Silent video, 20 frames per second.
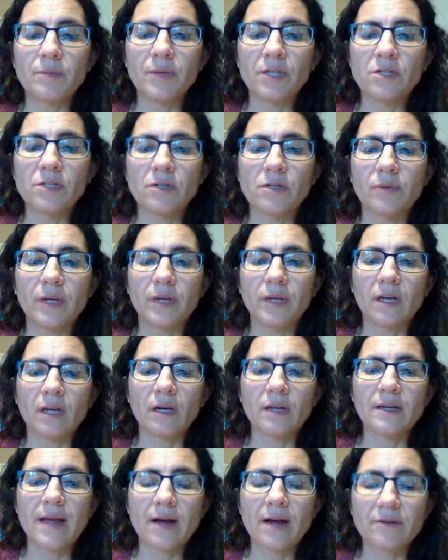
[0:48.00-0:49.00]
be doing
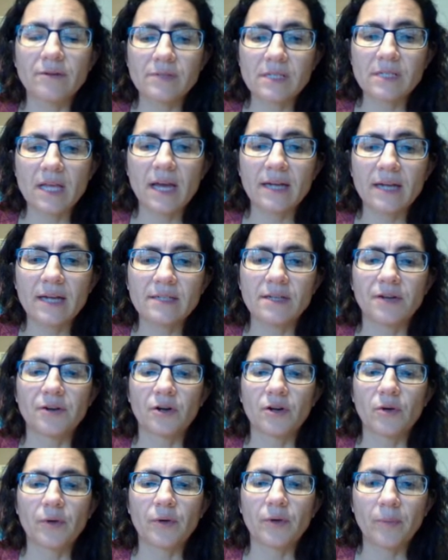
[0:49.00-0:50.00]
noun slides and a
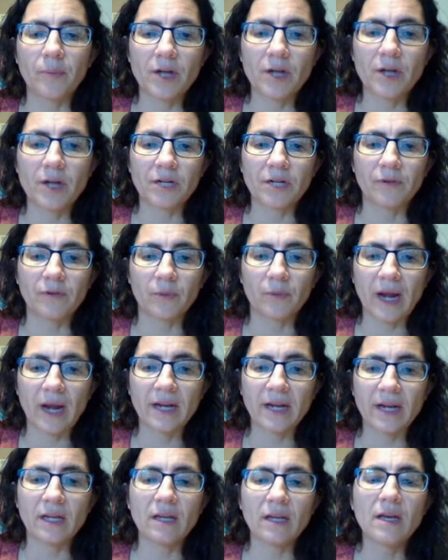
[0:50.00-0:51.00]
career project for
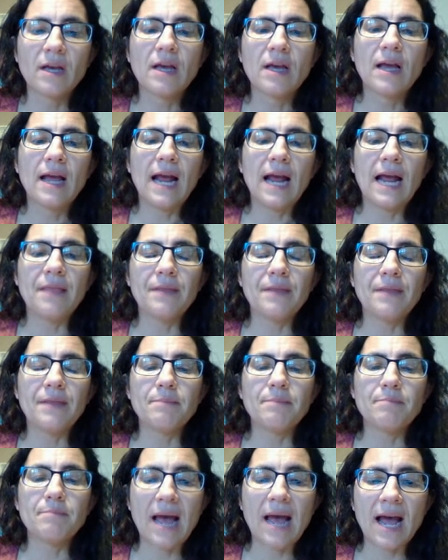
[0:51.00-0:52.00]
writing. And
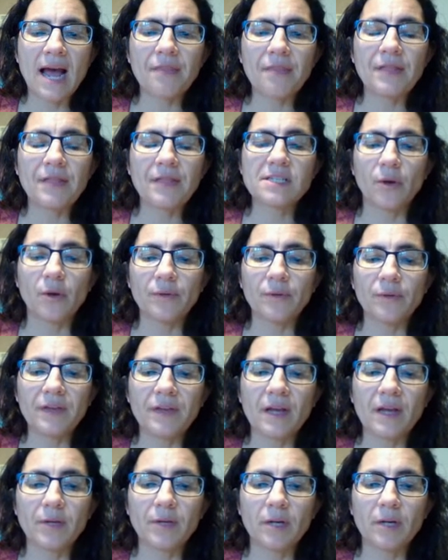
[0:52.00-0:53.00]
then math, that's the only
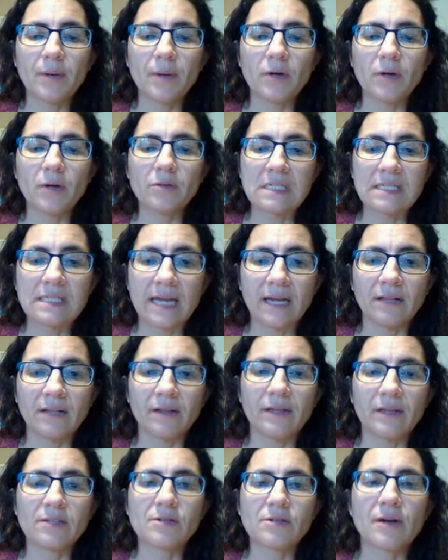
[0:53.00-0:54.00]
thing I'm going to post
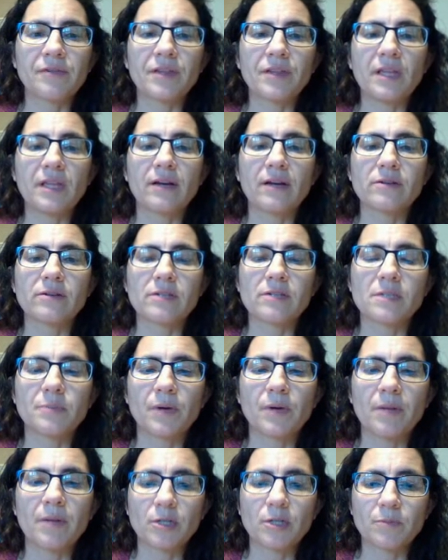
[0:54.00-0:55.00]
daily. So everything else is
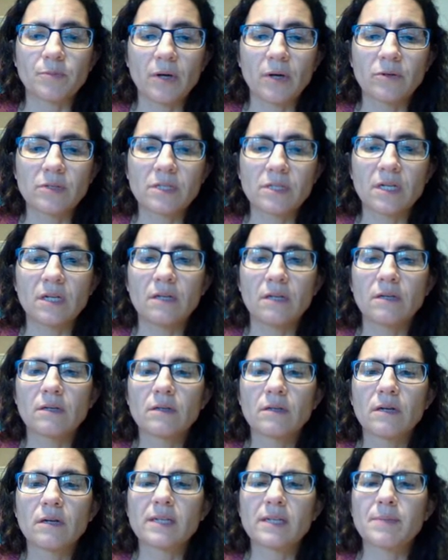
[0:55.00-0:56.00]
pretty much posted,
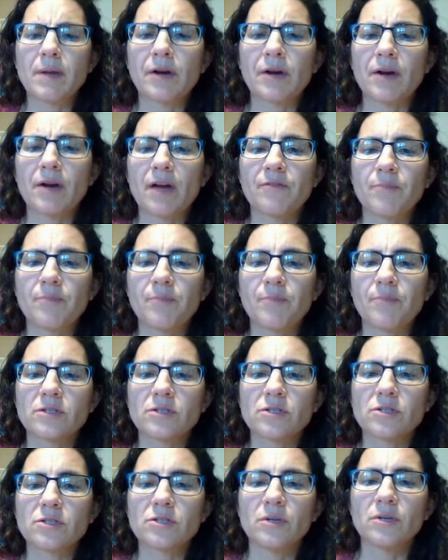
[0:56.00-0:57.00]
except I don't have
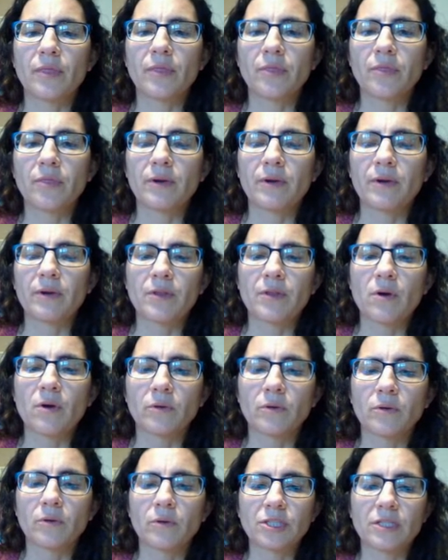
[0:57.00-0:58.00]
parts 2 and 3 for the
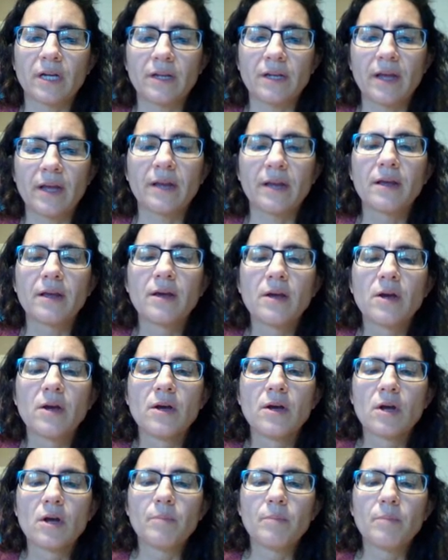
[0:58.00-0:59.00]
Gold Rush done yet.
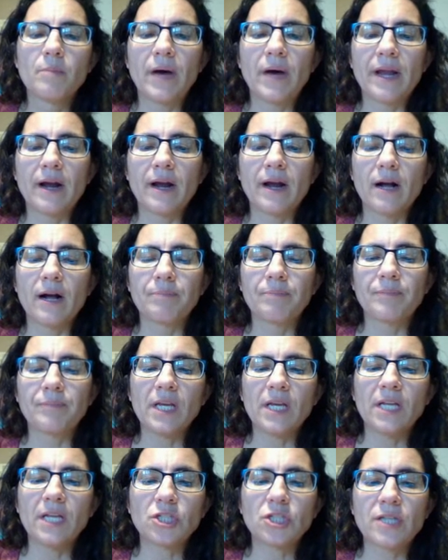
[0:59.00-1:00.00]
But
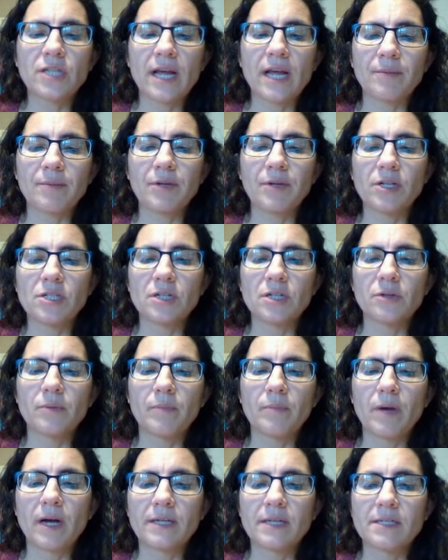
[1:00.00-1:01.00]
each day I'm going to
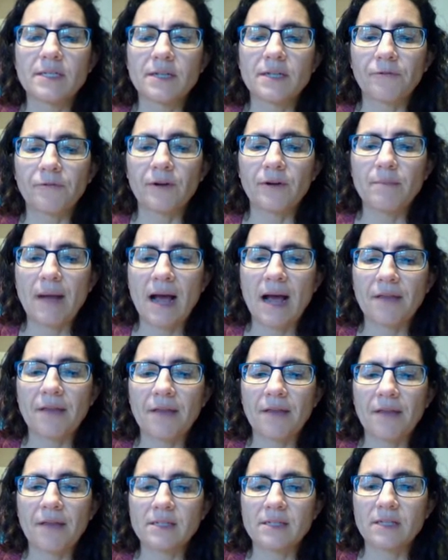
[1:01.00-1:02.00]
do a different
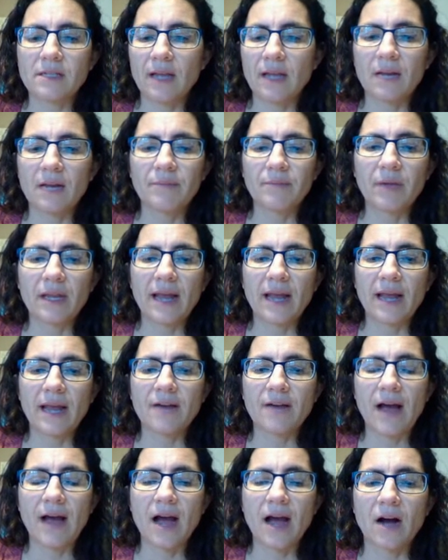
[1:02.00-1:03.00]
math lesson, and I'm going to
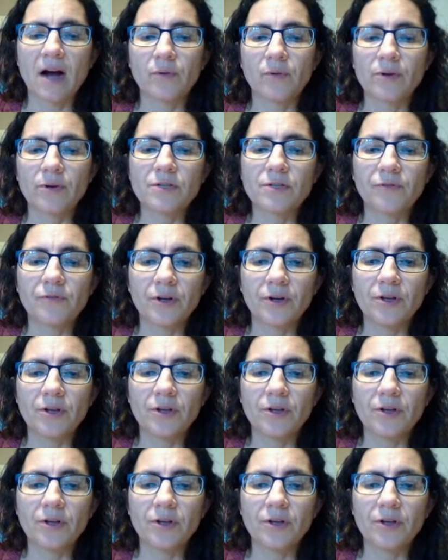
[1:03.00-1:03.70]
have hours for you